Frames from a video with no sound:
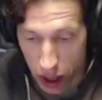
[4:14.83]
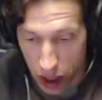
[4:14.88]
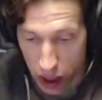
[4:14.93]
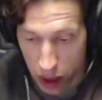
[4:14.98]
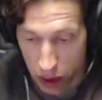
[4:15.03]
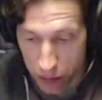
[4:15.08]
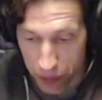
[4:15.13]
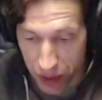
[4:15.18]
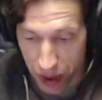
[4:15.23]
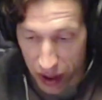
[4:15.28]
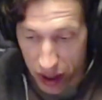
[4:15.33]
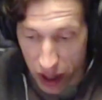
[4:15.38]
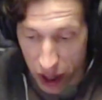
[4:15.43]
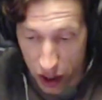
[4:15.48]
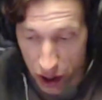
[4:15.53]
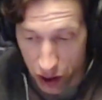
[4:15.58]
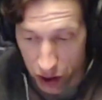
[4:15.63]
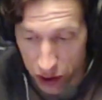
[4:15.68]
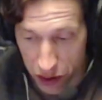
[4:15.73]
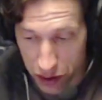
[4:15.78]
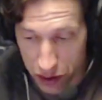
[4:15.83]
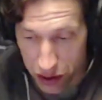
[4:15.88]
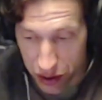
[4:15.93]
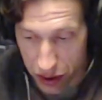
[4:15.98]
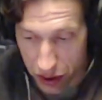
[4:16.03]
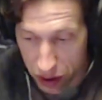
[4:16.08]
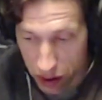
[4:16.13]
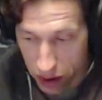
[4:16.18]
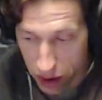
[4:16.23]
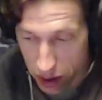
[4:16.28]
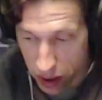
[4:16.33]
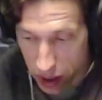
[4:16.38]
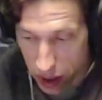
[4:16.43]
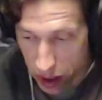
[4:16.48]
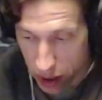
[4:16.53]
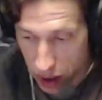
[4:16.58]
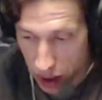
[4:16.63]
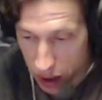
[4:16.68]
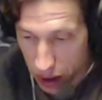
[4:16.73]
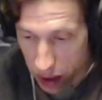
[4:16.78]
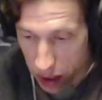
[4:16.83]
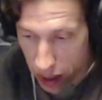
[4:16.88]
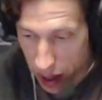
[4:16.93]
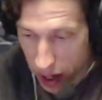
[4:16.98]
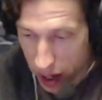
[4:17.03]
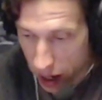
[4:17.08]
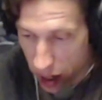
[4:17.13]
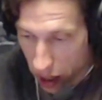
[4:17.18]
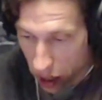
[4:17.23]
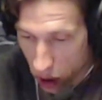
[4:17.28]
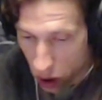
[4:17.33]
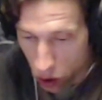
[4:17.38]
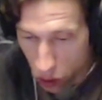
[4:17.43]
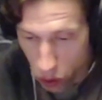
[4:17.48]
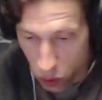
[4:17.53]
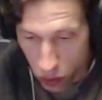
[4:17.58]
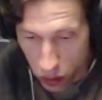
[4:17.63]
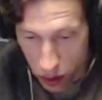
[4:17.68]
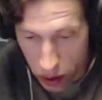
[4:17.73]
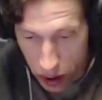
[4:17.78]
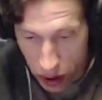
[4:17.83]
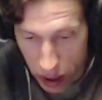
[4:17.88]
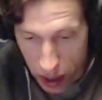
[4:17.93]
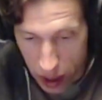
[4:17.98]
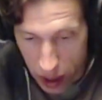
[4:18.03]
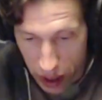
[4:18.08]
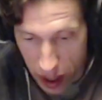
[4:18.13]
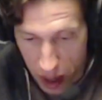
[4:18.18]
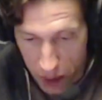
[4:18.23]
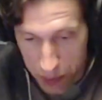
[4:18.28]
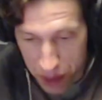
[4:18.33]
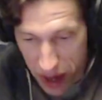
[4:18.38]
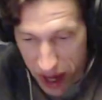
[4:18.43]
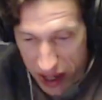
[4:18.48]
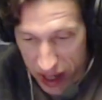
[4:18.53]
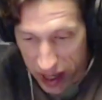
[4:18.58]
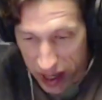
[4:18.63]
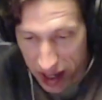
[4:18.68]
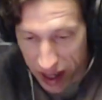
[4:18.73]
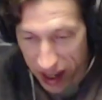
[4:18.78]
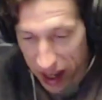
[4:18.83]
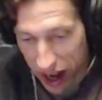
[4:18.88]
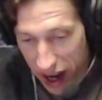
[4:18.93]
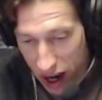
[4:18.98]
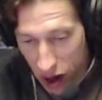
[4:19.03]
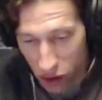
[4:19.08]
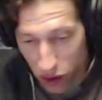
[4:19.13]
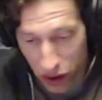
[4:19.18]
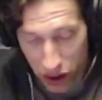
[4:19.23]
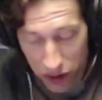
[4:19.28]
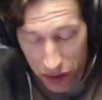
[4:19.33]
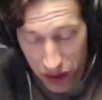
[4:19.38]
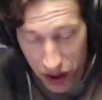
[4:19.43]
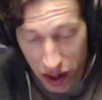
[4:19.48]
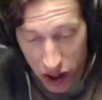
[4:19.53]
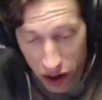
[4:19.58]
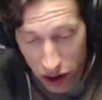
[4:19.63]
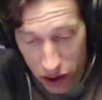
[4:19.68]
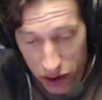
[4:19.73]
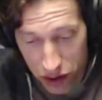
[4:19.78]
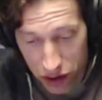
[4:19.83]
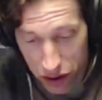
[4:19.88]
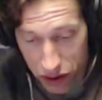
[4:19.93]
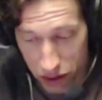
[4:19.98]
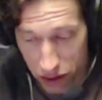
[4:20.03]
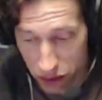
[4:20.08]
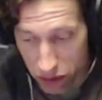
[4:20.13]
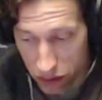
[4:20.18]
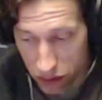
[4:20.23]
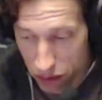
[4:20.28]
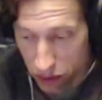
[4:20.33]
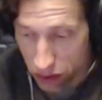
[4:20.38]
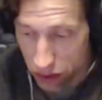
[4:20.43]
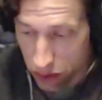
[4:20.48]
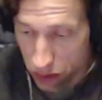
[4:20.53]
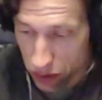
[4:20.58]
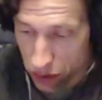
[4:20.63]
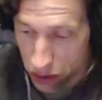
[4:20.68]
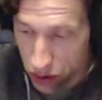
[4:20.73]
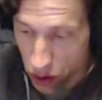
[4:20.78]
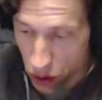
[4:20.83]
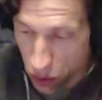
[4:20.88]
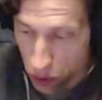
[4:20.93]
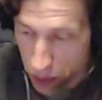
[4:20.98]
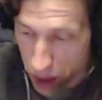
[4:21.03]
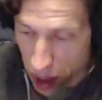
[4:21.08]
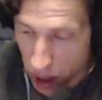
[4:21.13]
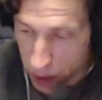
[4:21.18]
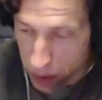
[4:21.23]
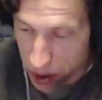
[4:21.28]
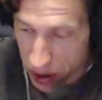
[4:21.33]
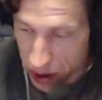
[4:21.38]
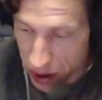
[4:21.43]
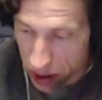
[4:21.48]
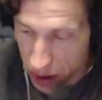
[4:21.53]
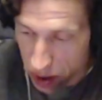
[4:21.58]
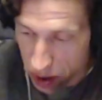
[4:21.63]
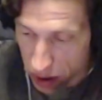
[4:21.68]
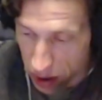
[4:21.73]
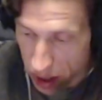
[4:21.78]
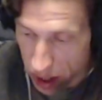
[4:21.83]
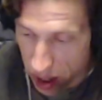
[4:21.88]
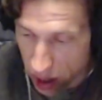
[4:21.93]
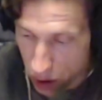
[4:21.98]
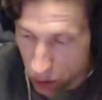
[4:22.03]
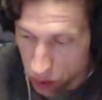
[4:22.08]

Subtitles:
The gunners, now I may get a count of gunners. So maybe the count